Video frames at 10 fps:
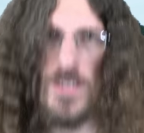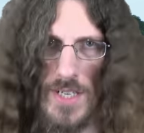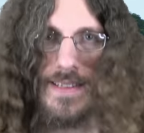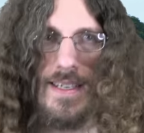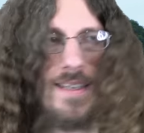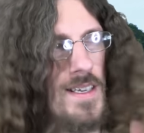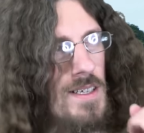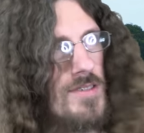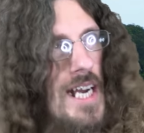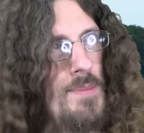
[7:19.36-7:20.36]
Right then,
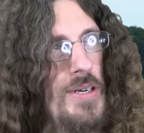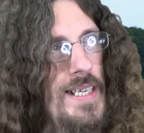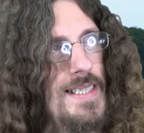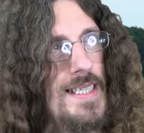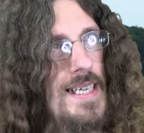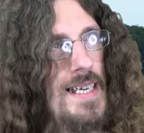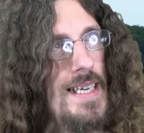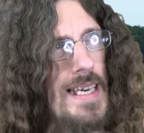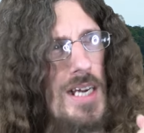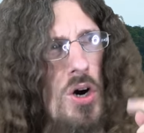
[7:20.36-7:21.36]
Graboids
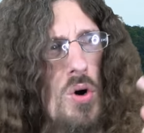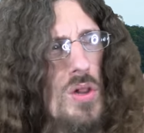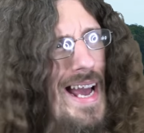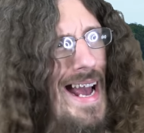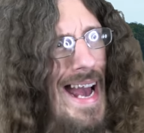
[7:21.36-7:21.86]
and a whole